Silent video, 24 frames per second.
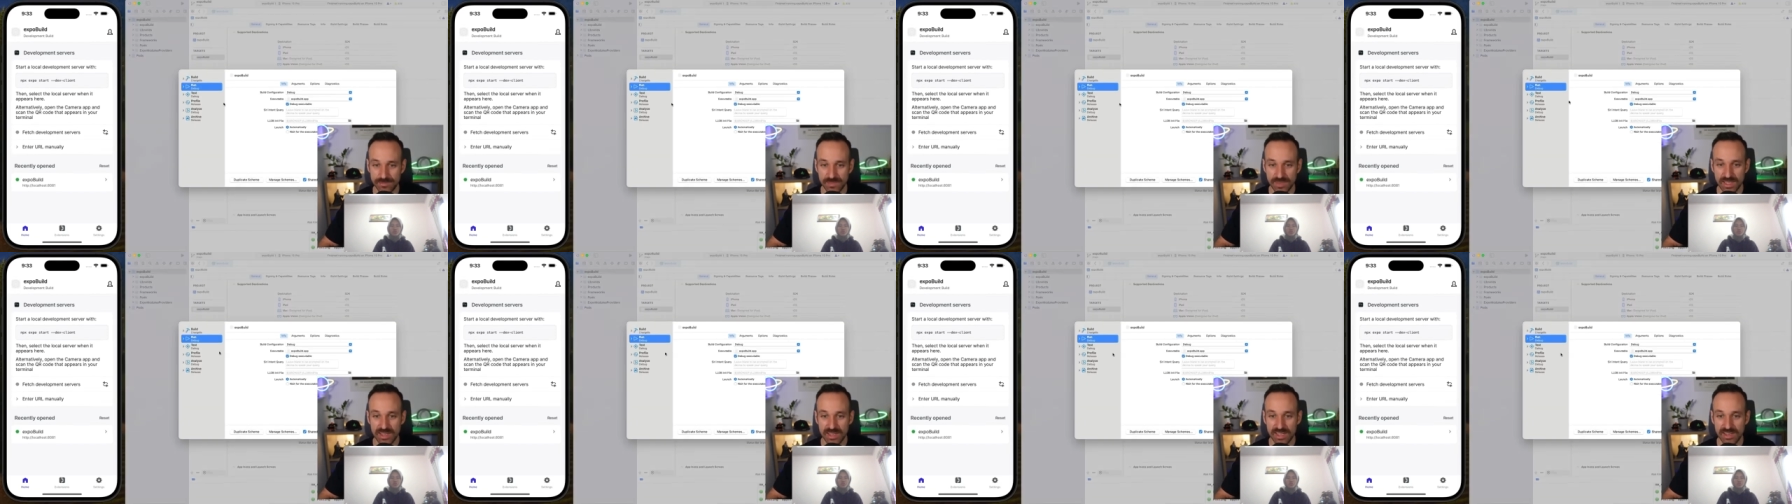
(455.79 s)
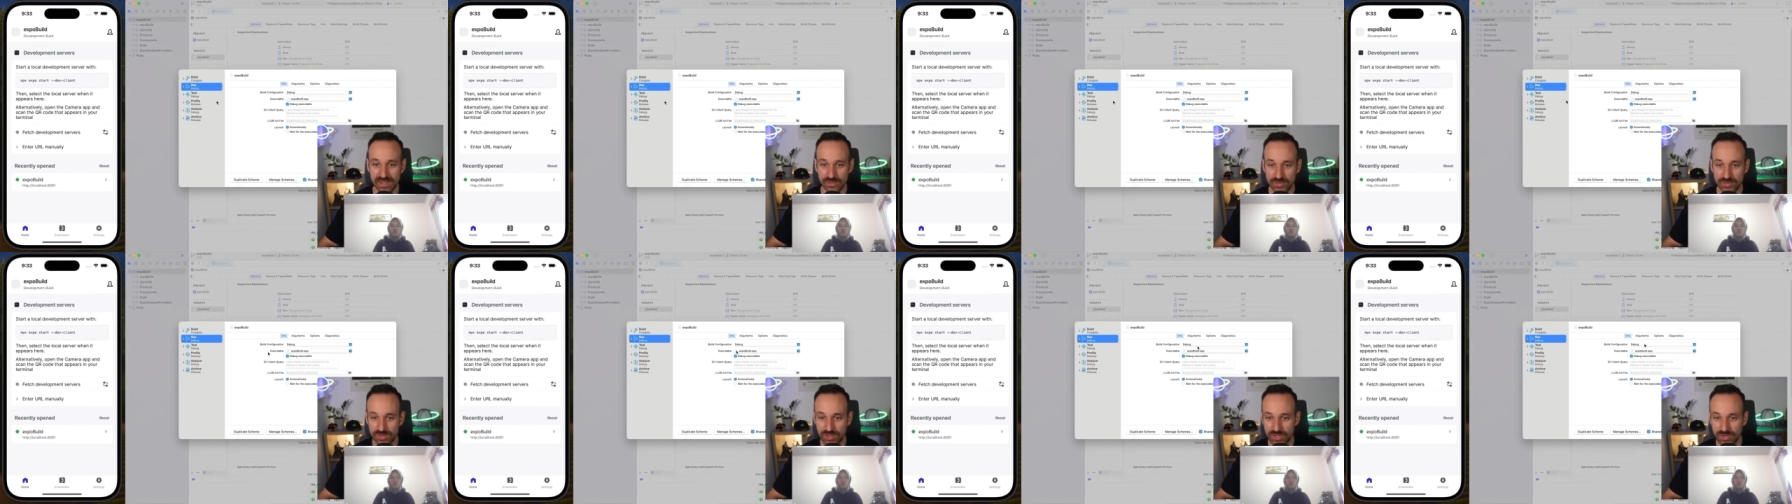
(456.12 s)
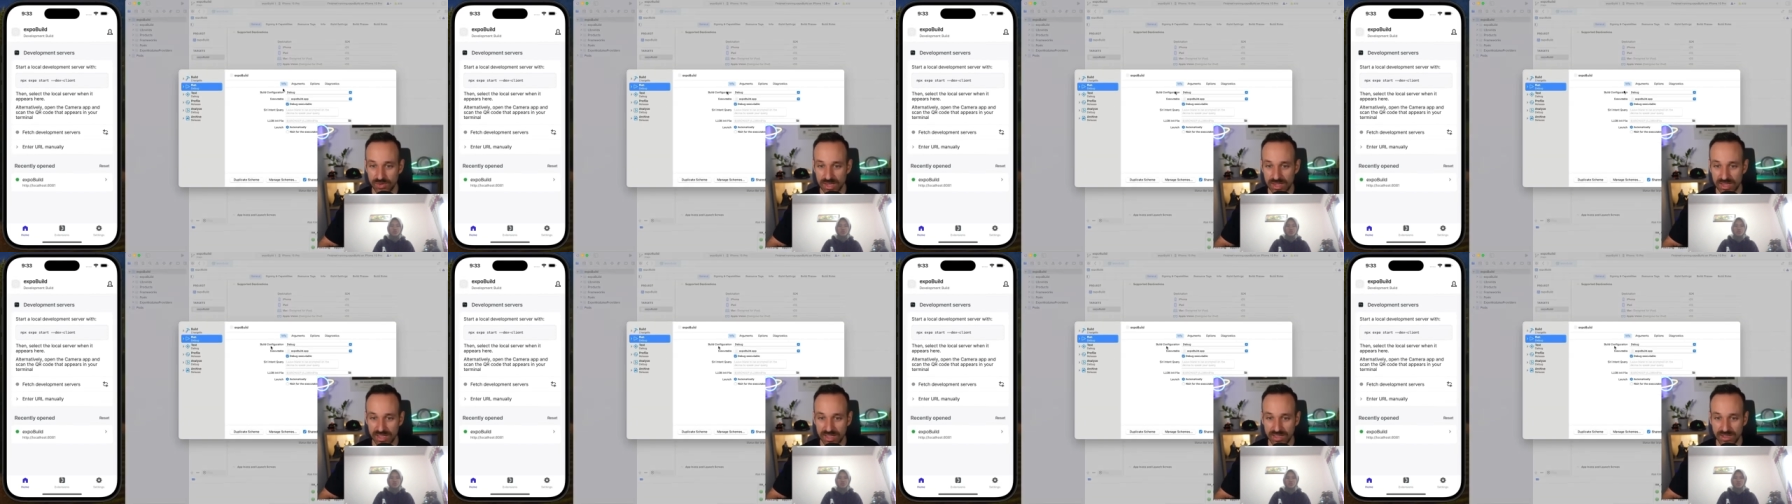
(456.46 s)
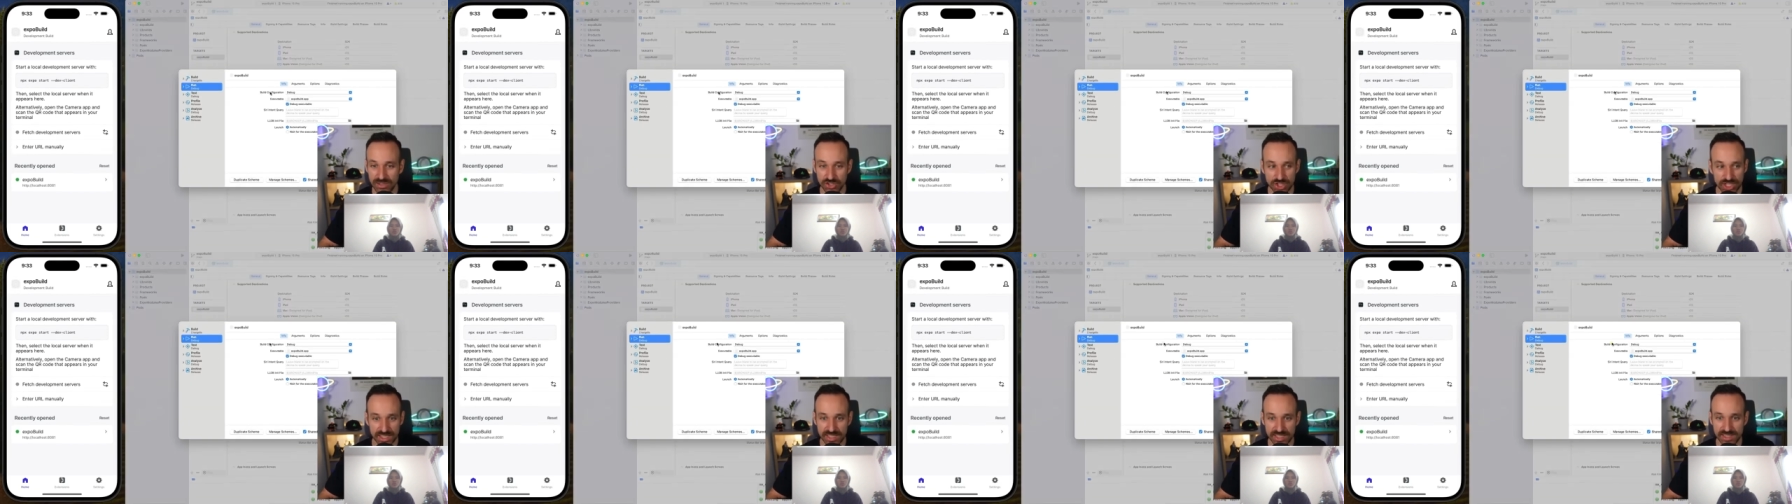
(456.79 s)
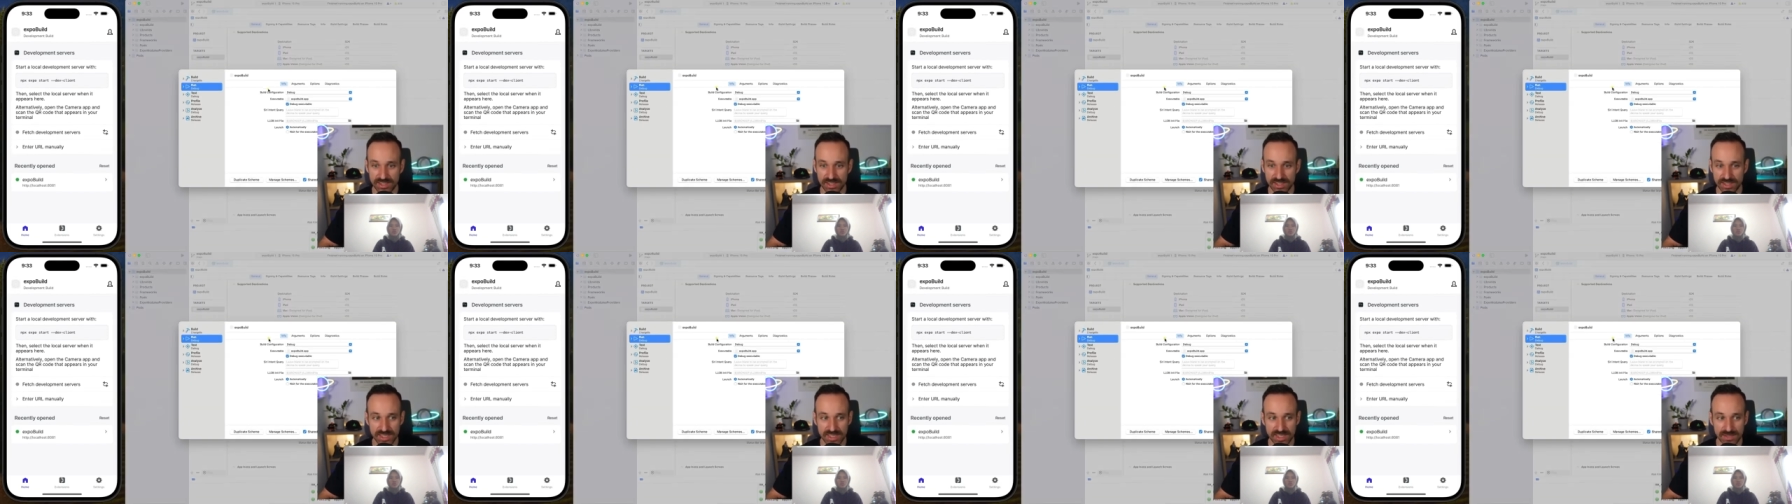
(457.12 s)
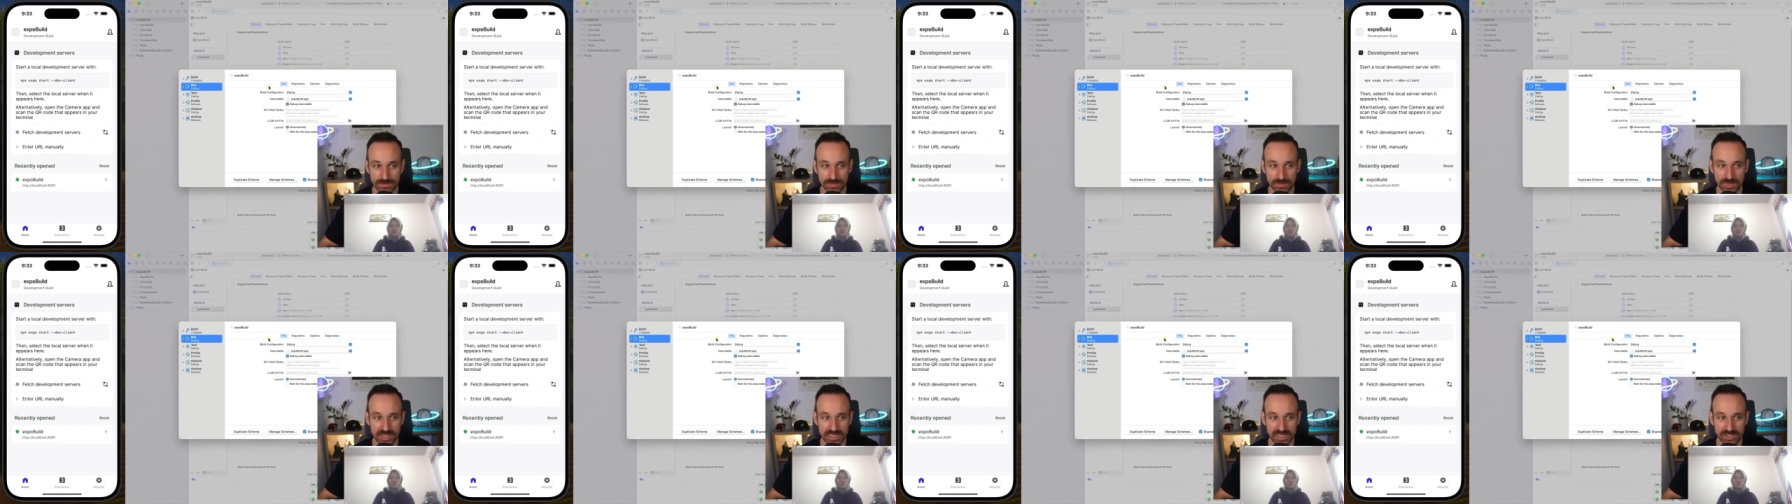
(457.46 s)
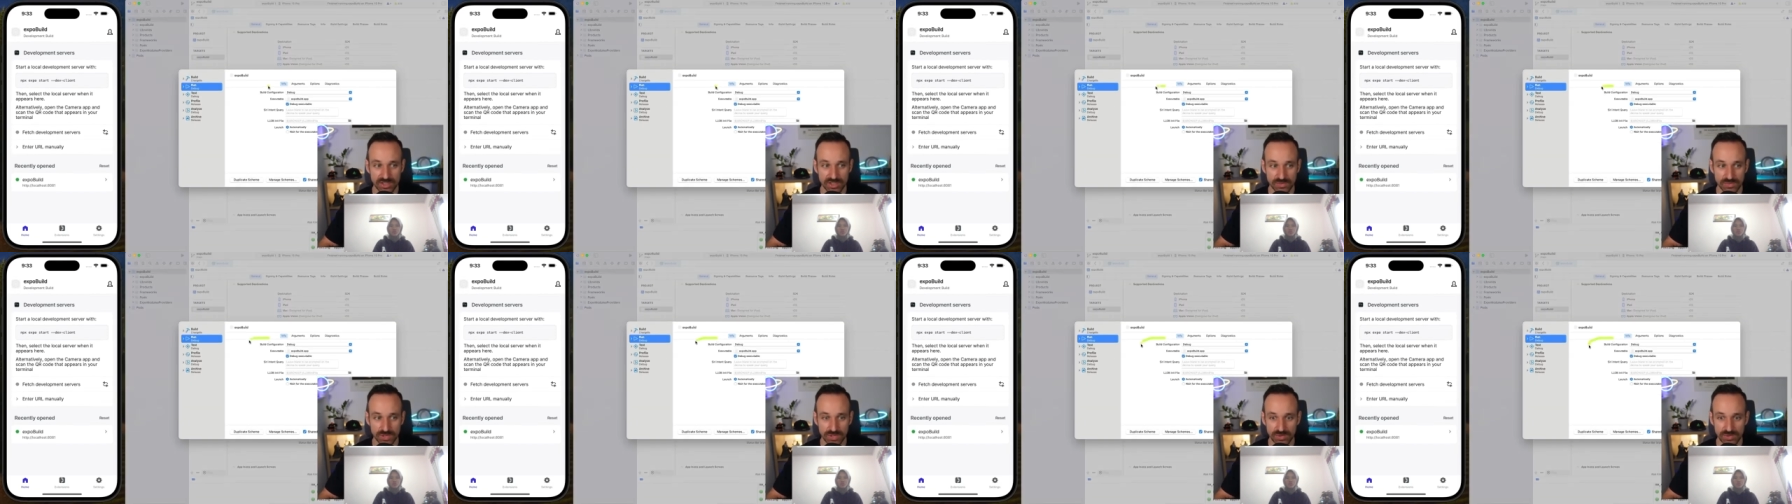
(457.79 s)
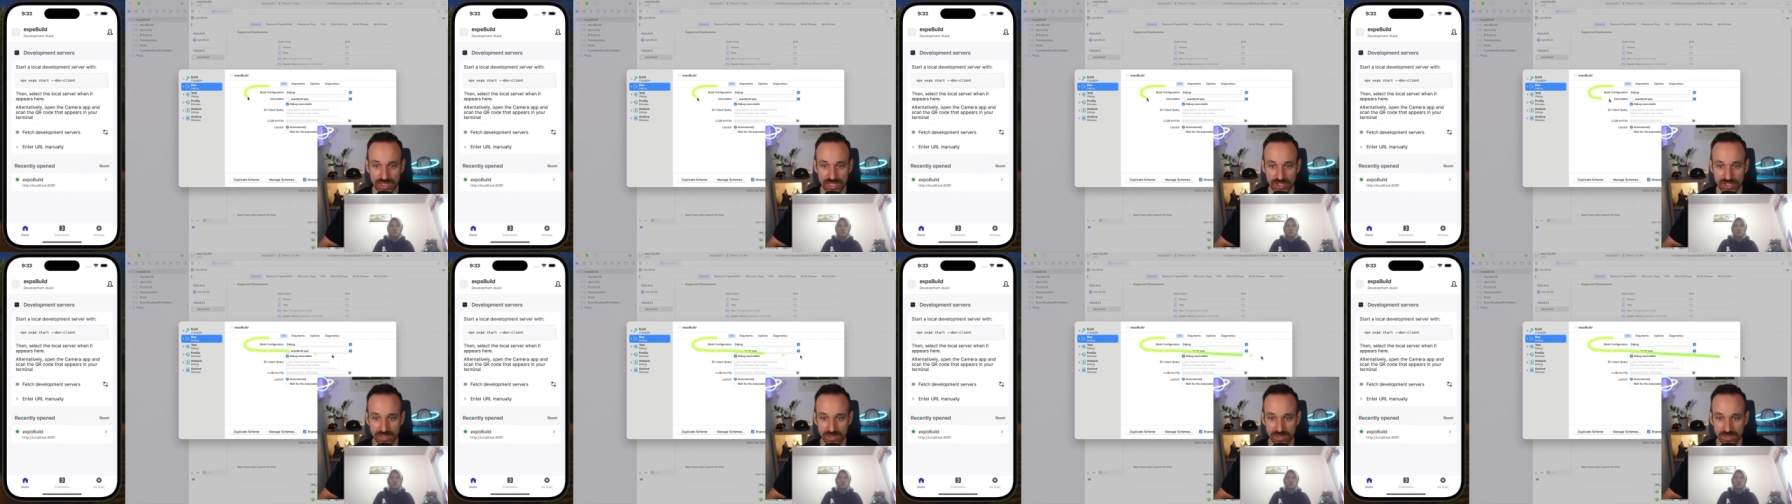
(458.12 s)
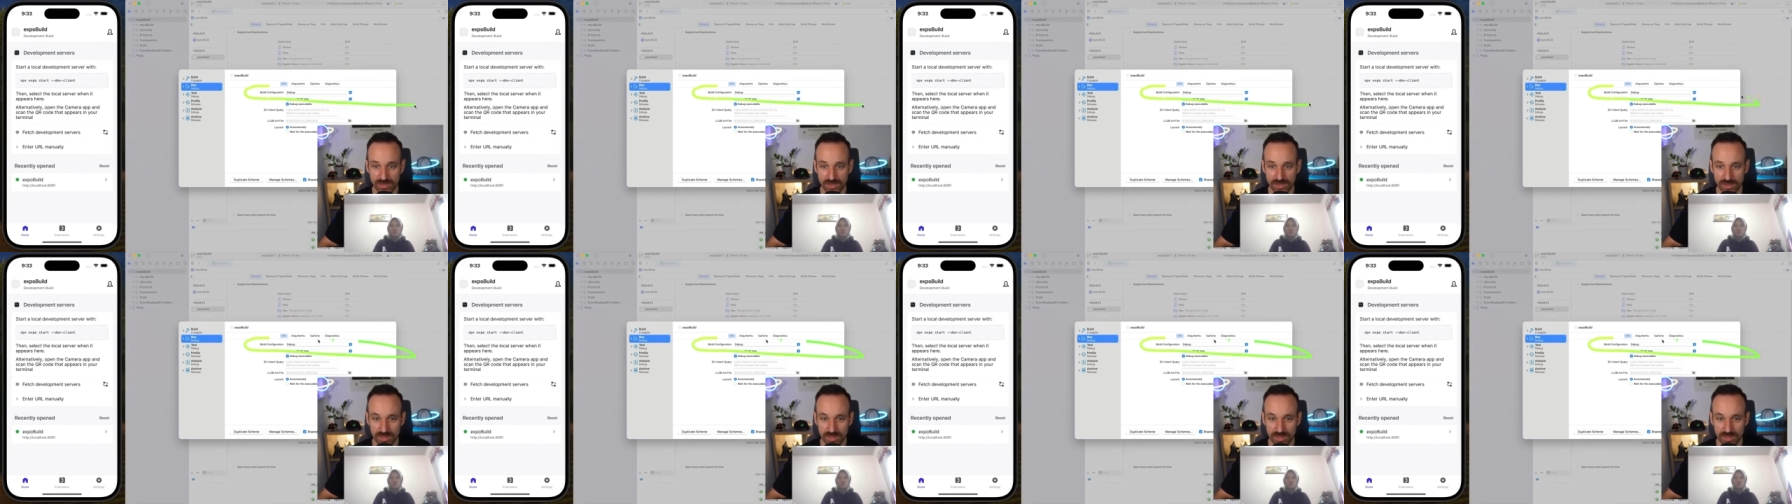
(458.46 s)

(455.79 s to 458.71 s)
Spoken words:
and you have to go check here the build configuration.